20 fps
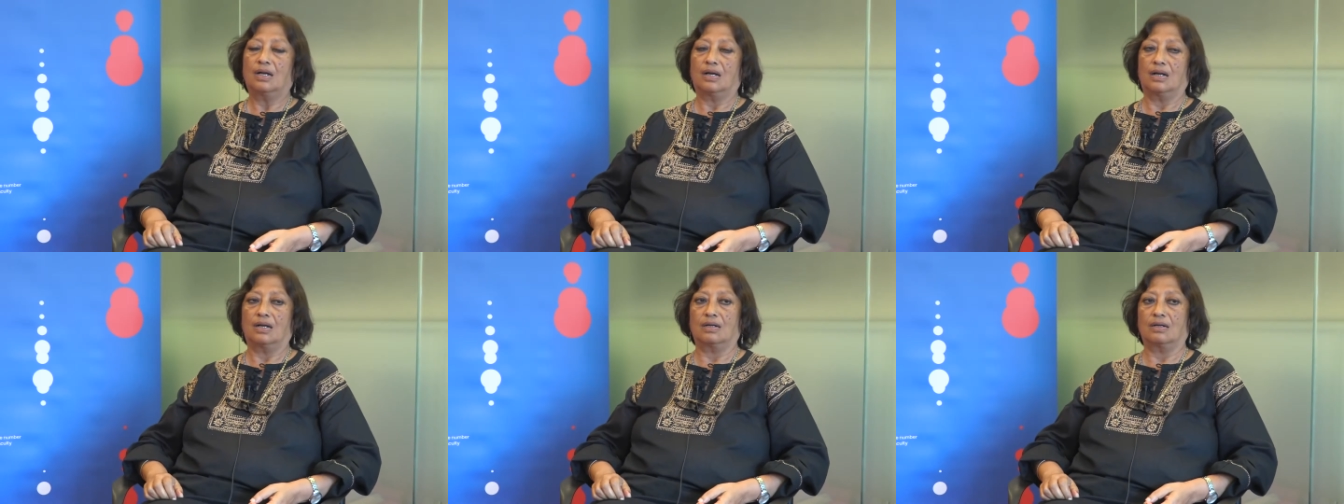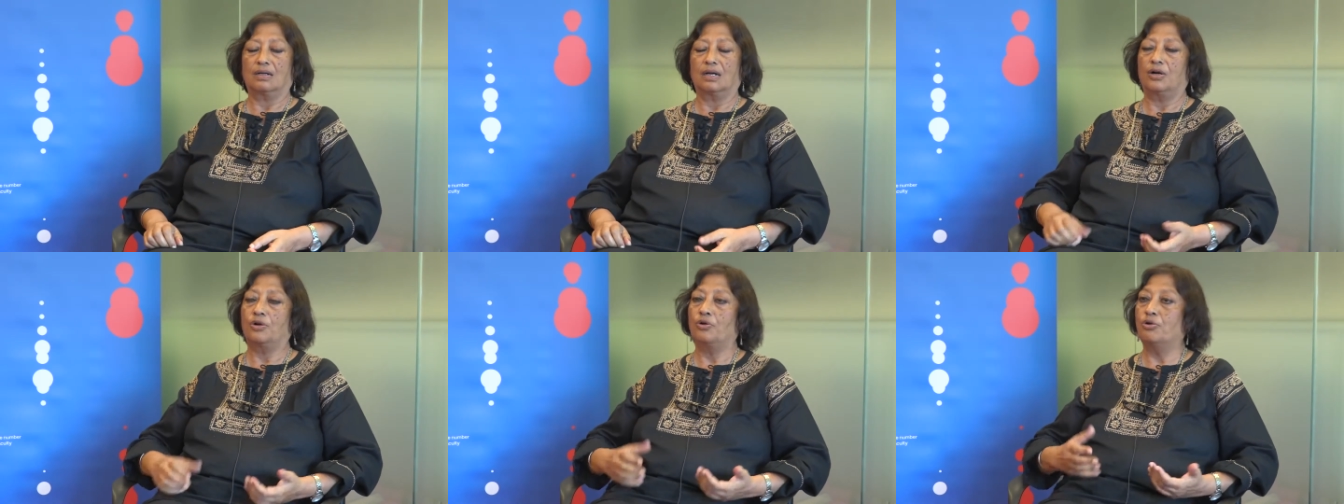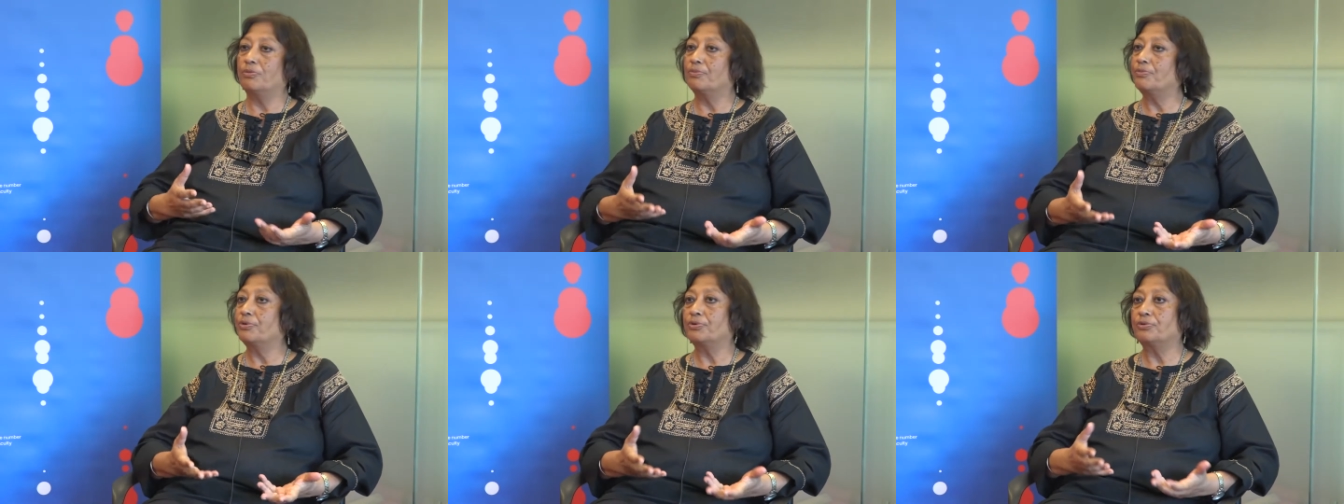a
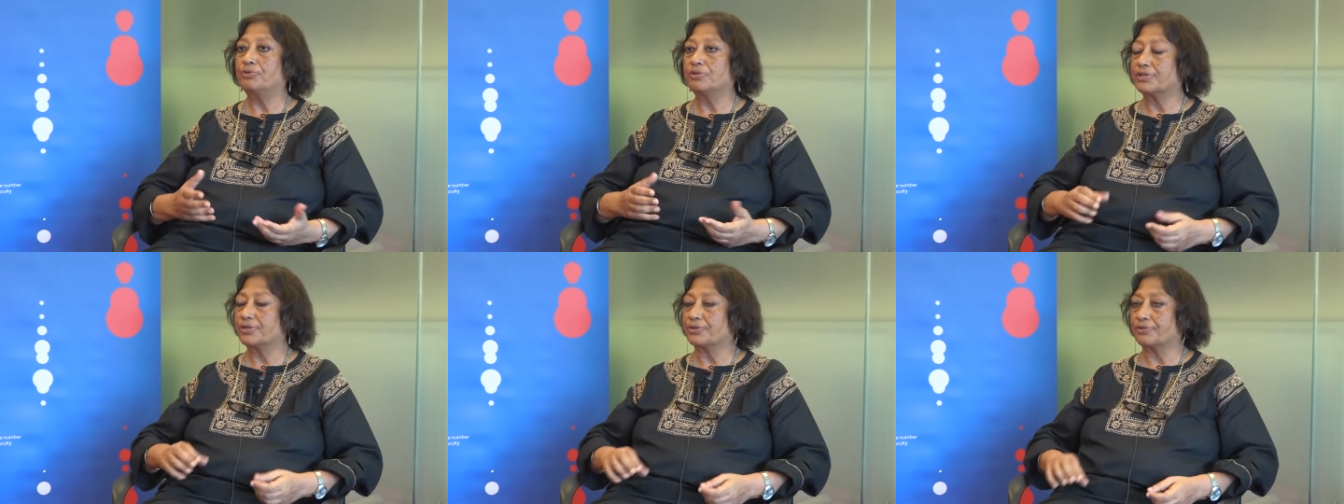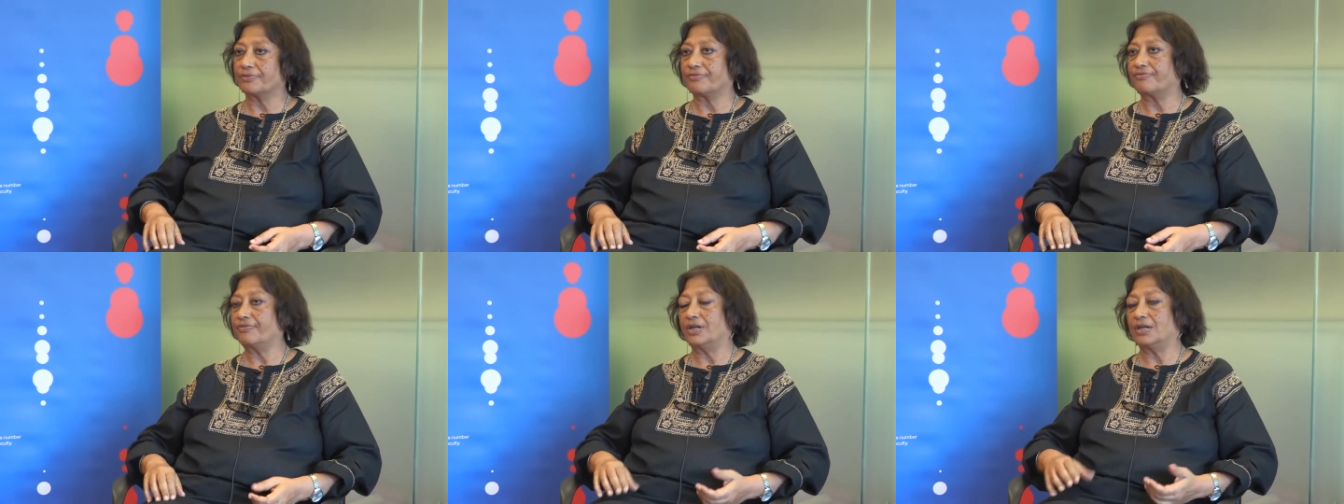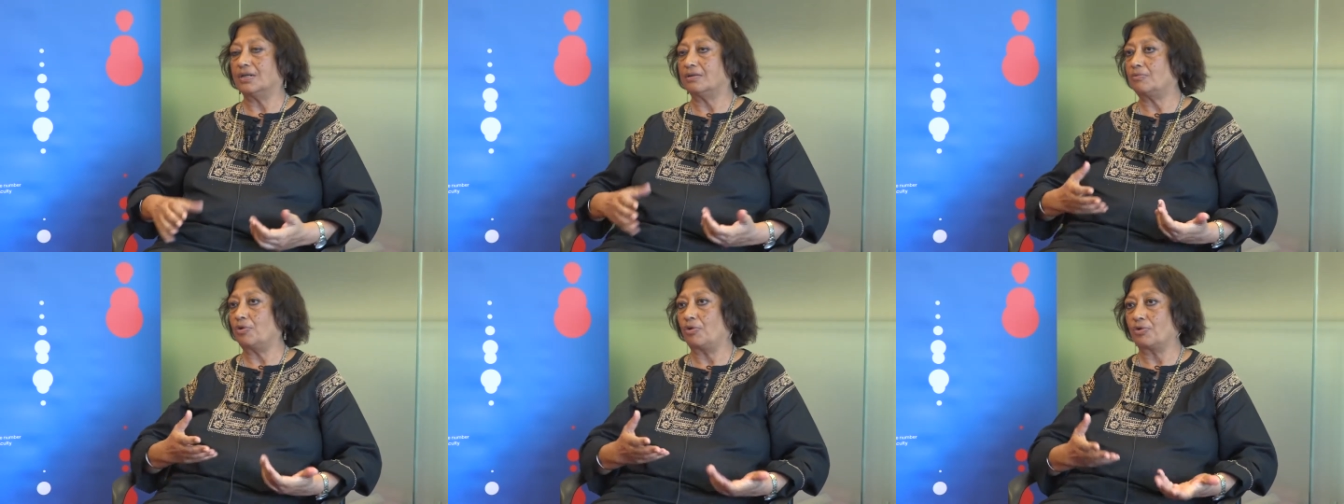home rule sort
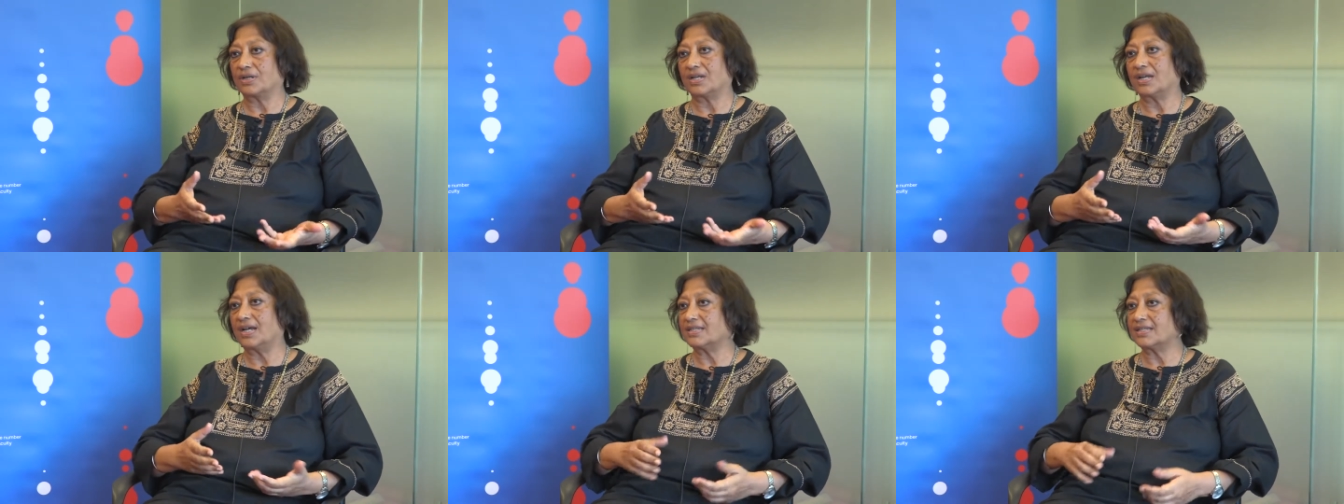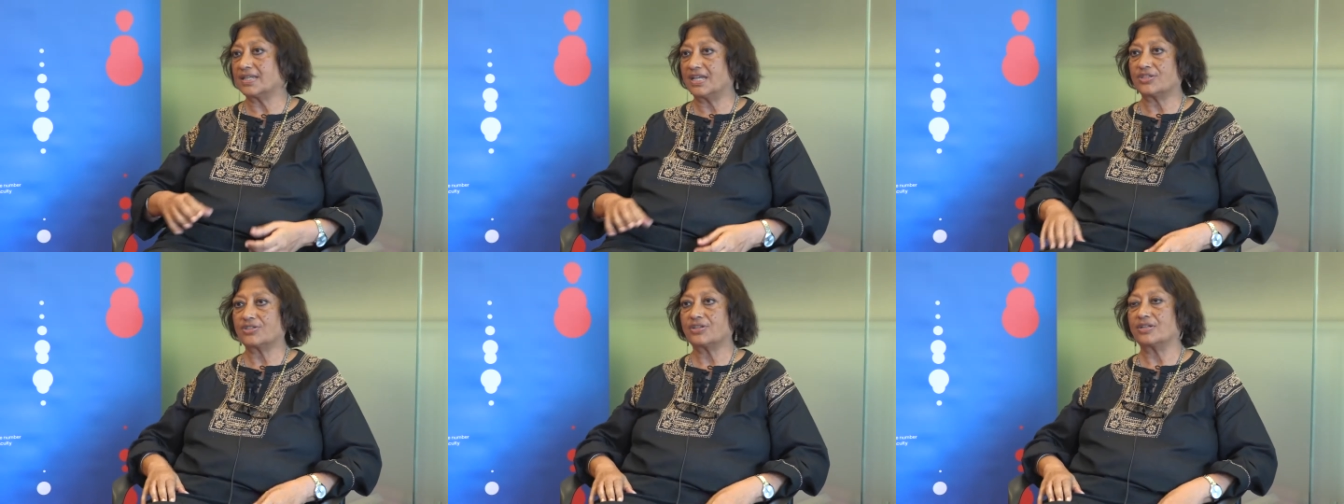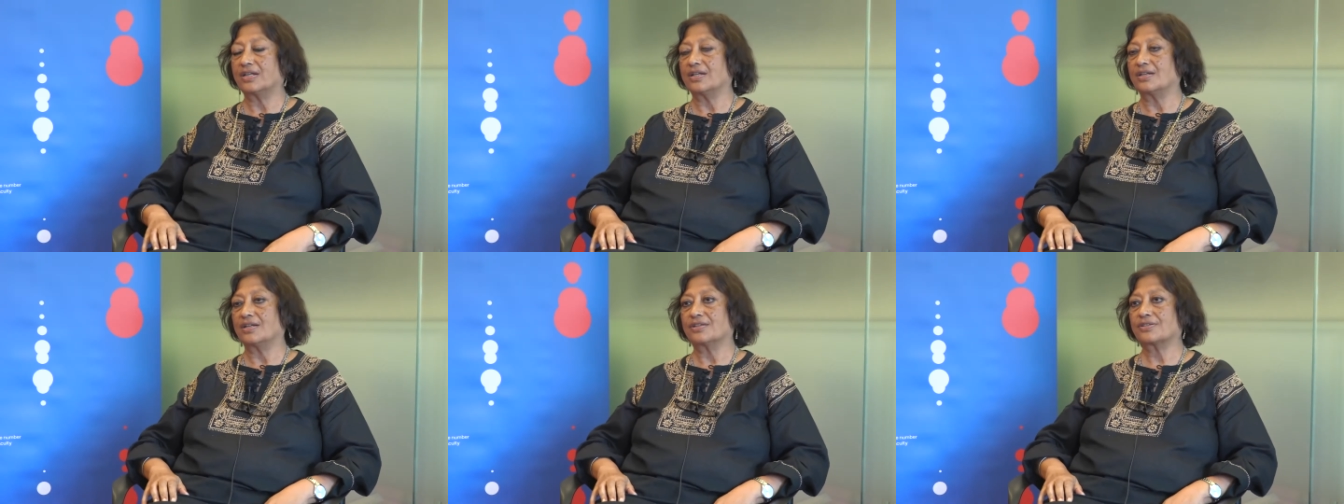of
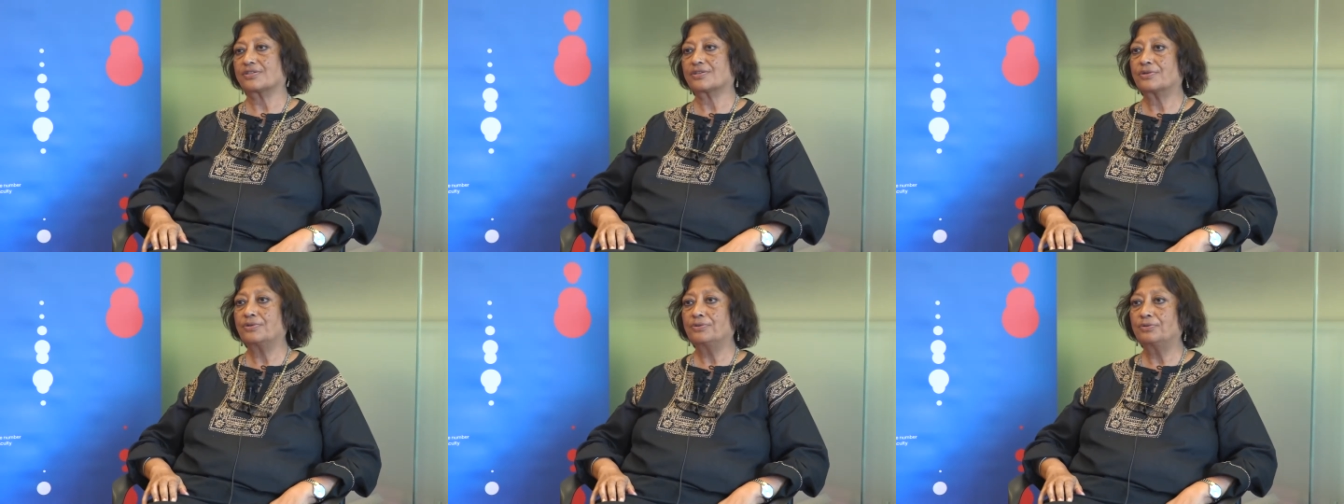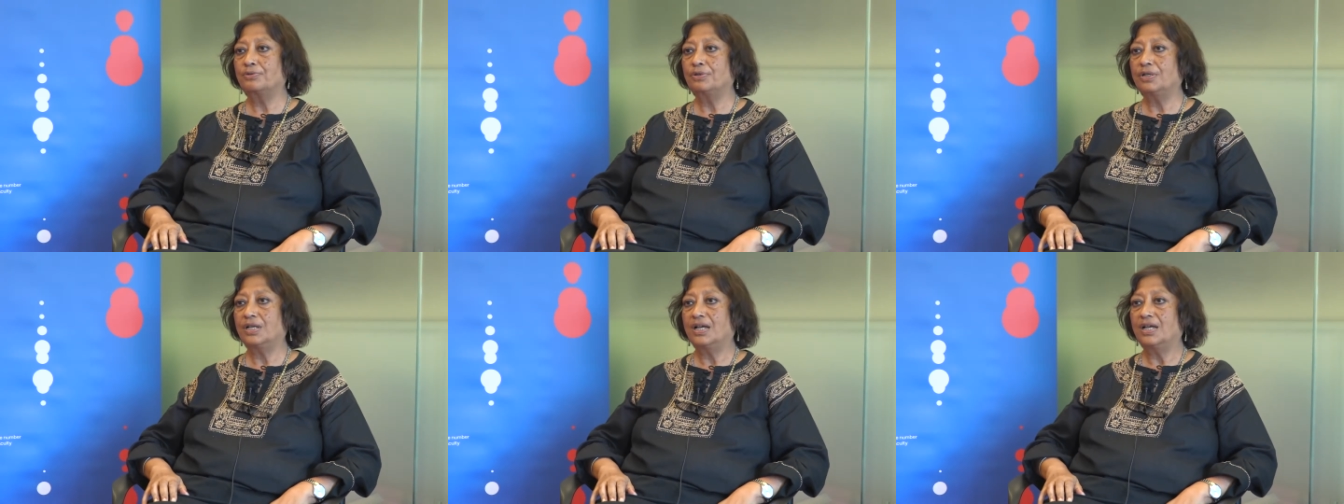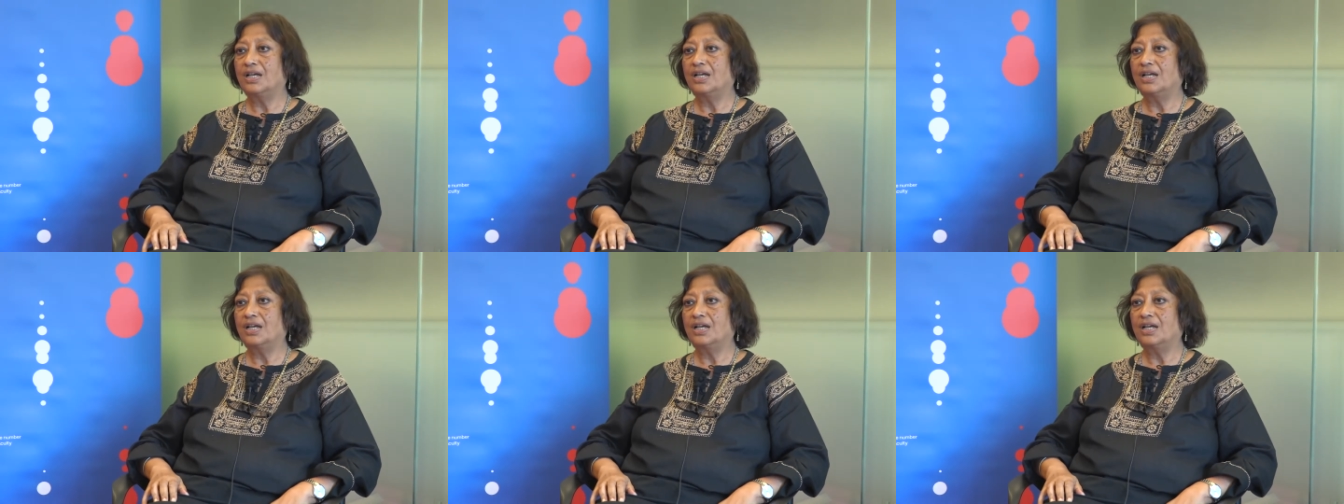organization in her school.